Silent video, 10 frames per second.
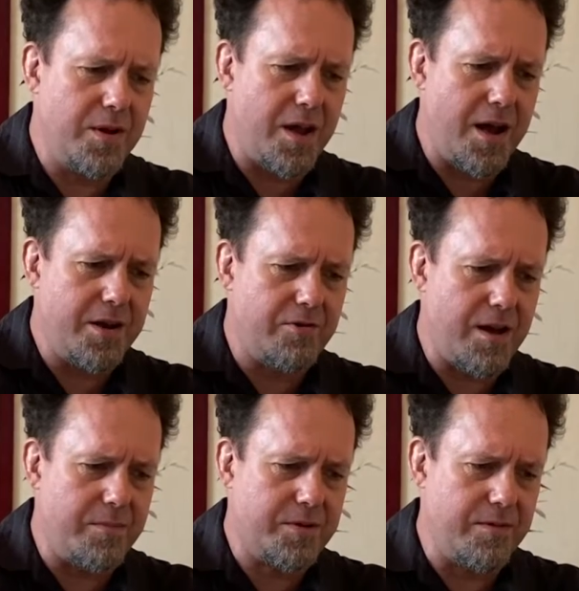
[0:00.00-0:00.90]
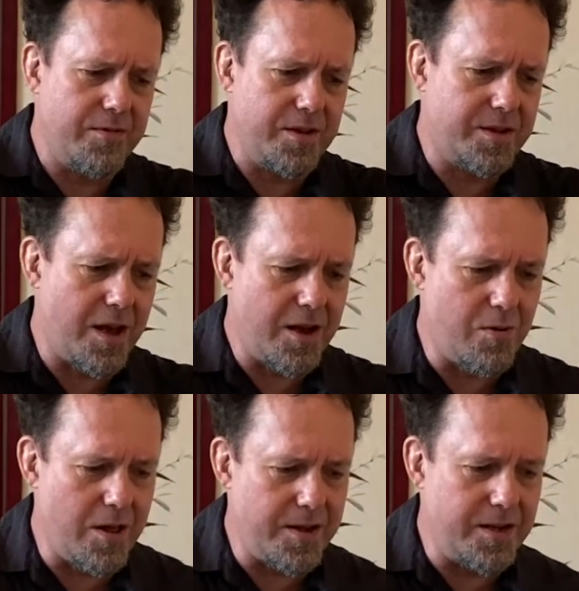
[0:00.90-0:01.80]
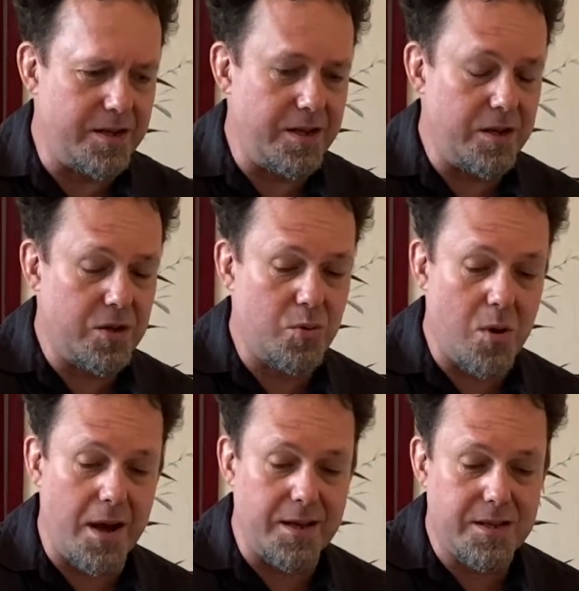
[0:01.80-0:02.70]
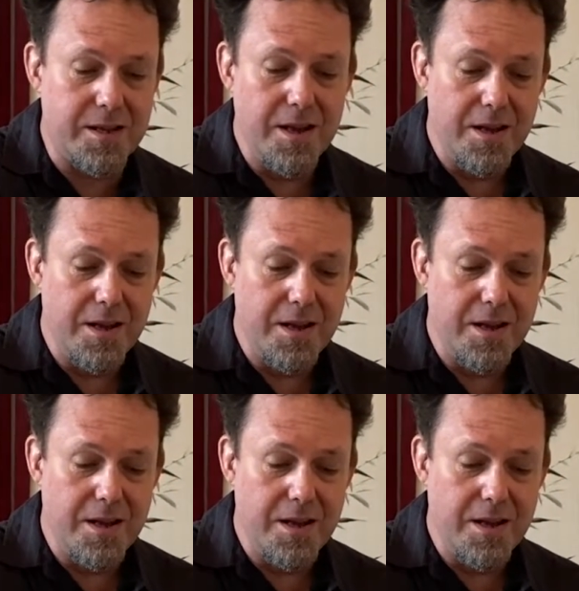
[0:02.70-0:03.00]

9 grams of this high quality tea twice.